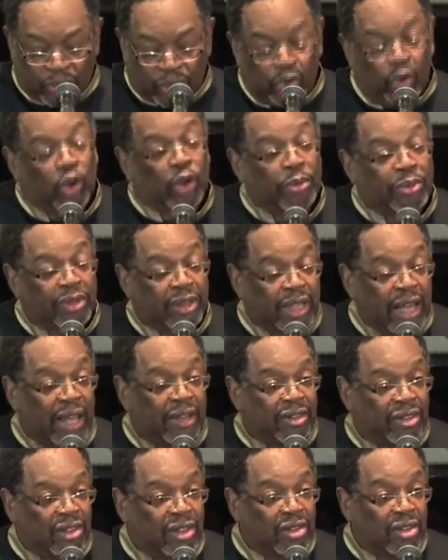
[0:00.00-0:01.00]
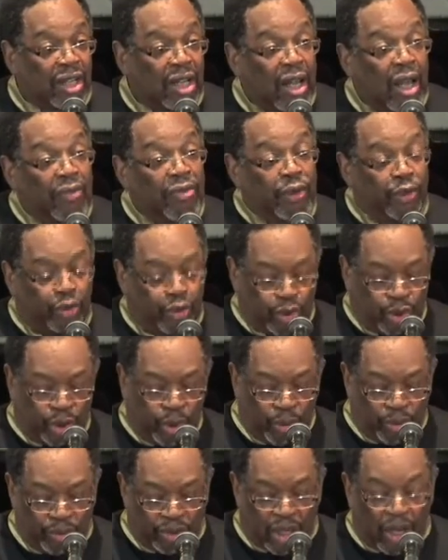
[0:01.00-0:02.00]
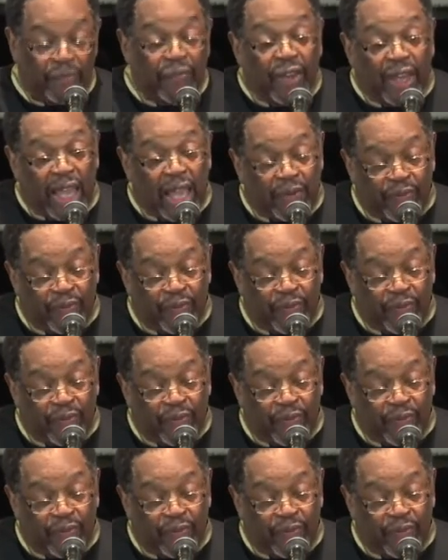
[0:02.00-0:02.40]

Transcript: circumstances the church of